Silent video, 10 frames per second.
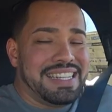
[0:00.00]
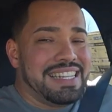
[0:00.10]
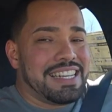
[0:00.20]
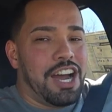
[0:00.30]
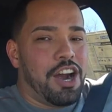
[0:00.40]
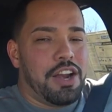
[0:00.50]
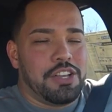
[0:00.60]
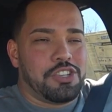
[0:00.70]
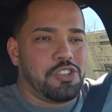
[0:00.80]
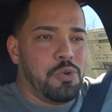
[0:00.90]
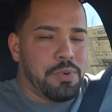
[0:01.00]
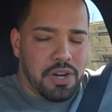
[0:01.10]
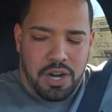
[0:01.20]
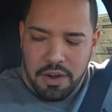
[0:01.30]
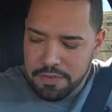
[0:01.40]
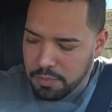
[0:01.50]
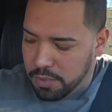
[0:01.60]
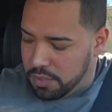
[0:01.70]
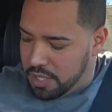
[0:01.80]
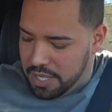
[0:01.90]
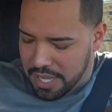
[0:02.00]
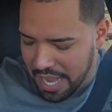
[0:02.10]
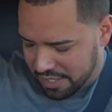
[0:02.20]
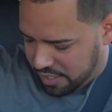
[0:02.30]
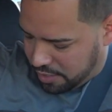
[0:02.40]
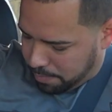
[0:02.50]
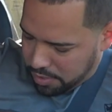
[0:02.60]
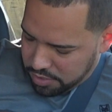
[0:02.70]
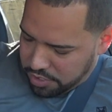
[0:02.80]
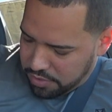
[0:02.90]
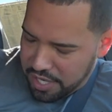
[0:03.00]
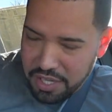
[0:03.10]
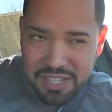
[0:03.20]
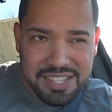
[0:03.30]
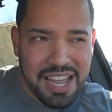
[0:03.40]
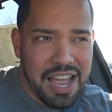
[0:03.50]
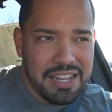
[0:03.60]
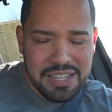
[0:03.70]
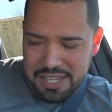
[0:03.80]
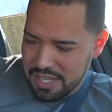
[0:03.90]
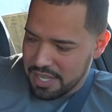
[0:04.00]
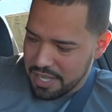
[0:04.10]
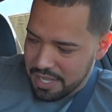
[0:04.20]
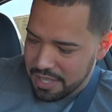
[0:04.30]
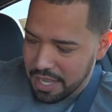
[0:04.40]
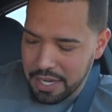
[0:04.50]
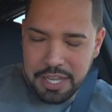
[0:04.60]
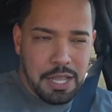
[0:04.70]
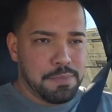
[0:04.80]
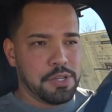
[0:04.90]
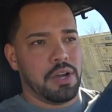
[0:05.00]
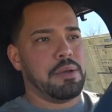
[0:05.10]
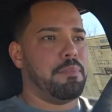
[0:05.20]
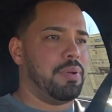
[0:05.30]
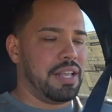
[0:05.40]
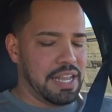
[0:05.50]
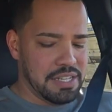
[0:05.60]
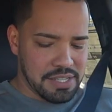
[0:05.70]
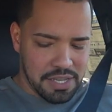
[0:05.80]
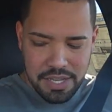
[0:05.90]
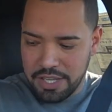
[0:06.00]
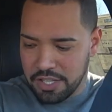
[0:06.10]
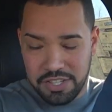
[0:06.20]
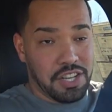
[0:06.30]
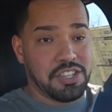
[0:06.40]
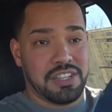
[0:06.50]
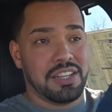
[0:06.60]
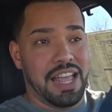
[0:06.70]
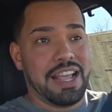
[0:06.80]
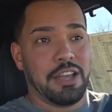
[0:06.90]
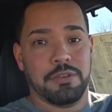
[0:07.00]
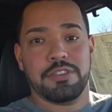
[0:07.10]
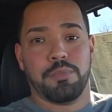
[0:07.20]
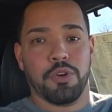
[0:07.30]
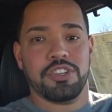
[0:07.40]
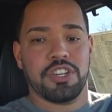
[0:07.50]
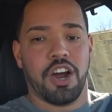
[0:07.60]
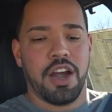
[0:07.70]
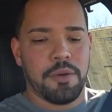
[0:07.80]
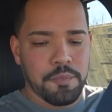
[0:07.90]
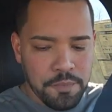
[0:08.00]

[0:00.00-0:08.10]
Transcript: seats are super comfortable. It has this bolstering on the side that it keeps you in place, such like a sports car.